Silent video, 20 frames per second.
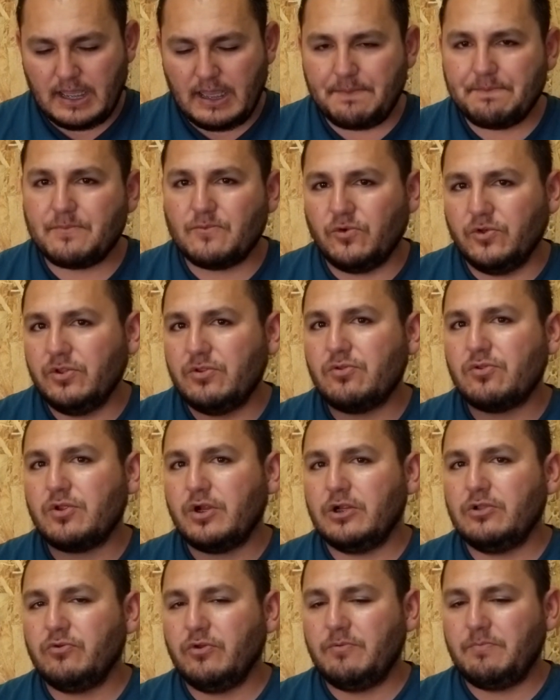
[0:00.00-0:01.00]
I'm going to
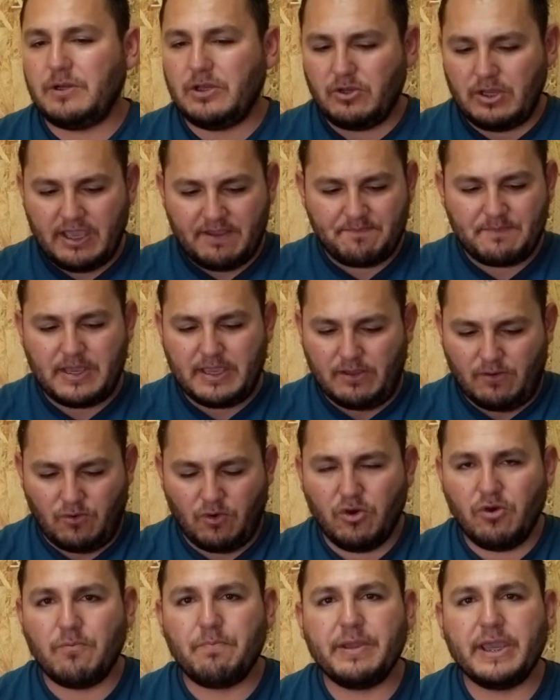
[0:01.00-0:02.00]
start doing I have my
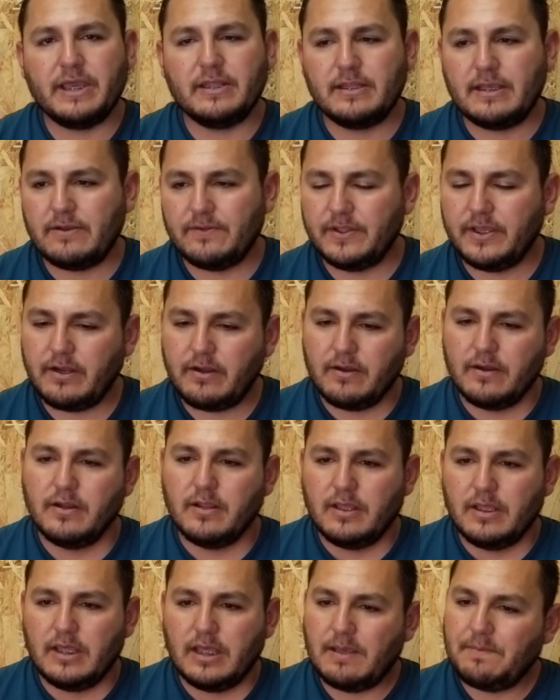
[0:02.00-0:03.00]
oil pan down there.
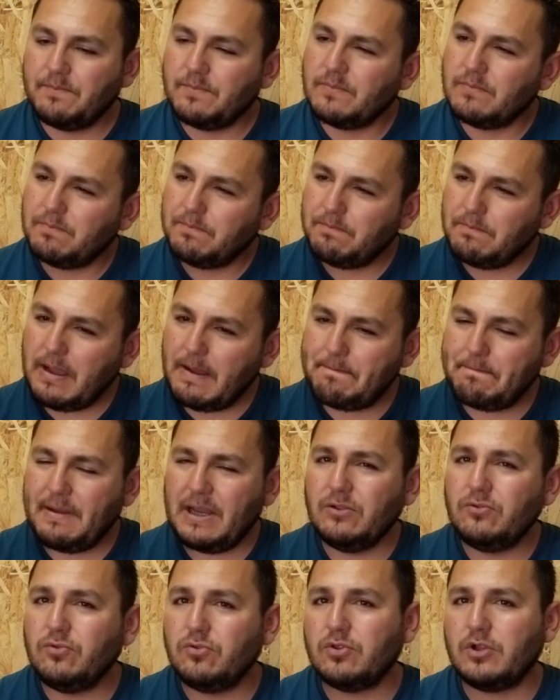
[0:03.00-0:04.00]
I'm
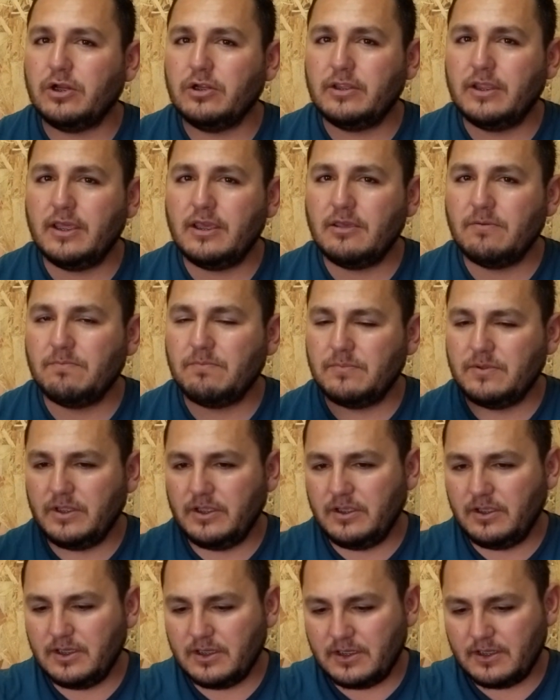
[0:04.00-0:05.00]
about to start taking
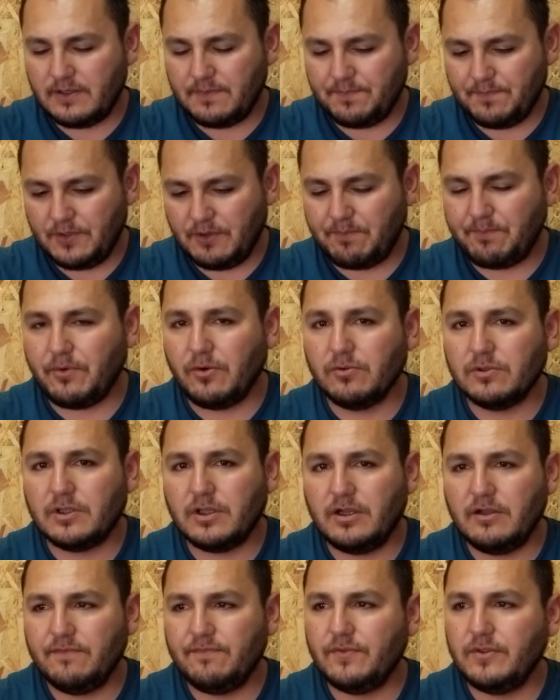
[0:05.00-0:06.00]
the bolt
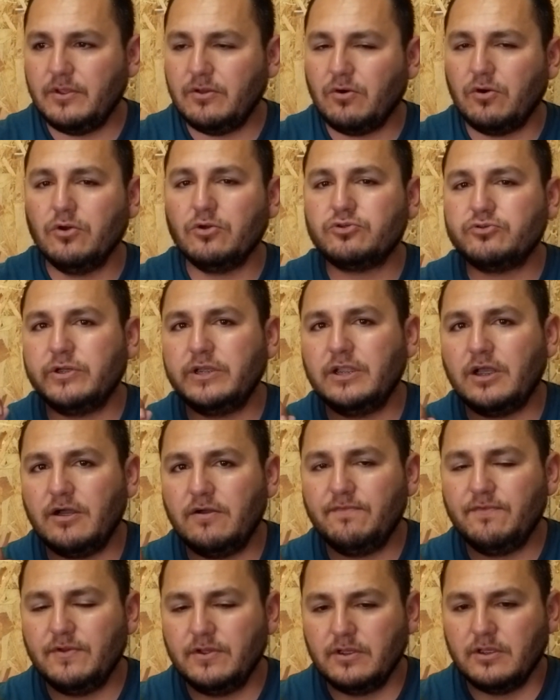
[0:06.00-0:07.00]
off, the oil drain
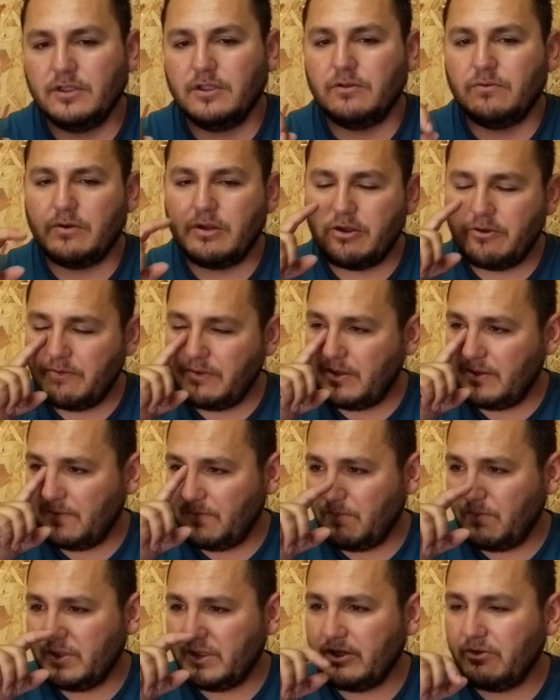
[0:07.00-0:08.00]
off.
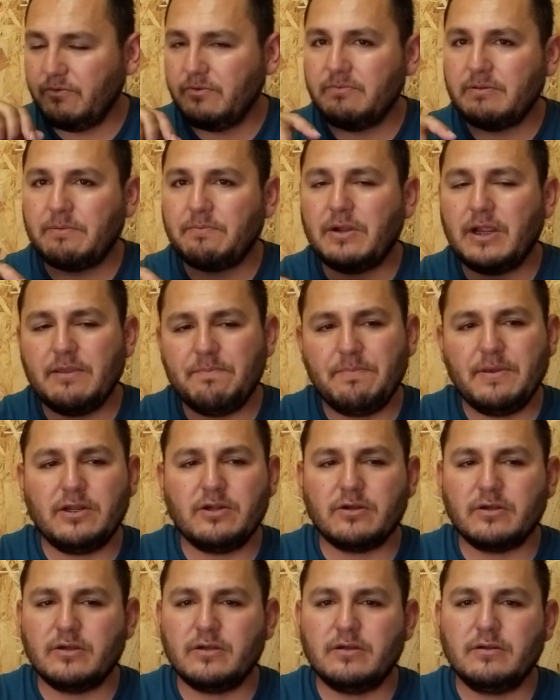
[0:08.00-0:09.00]
When I remember, I
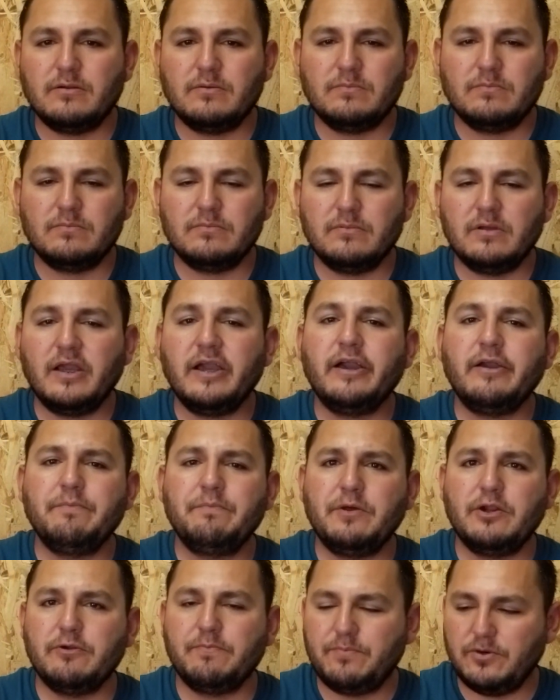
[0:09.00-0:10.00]

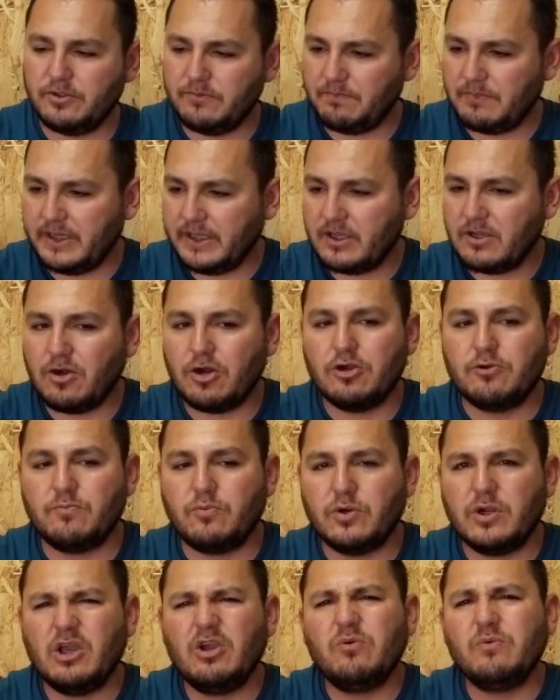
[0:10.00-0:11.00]
better put my
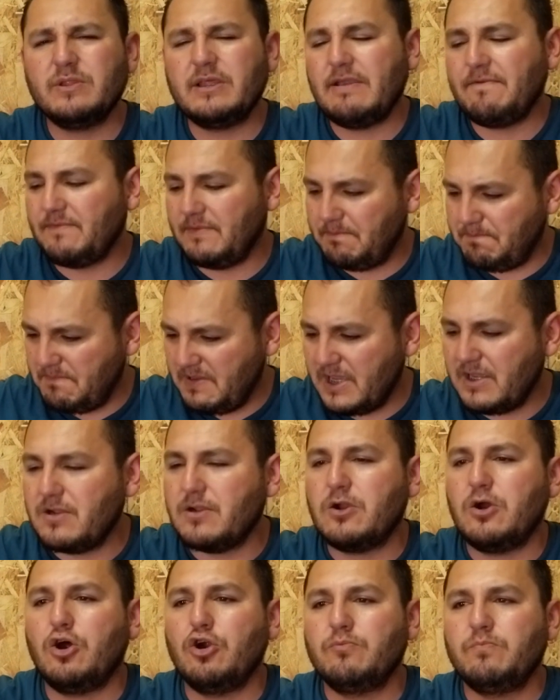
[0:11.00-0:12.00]
cardboard. I always have a
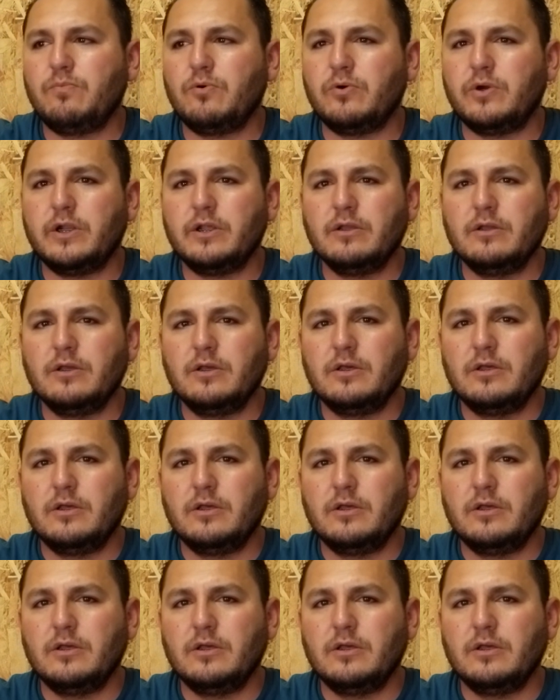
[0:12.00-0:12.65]
big cardboard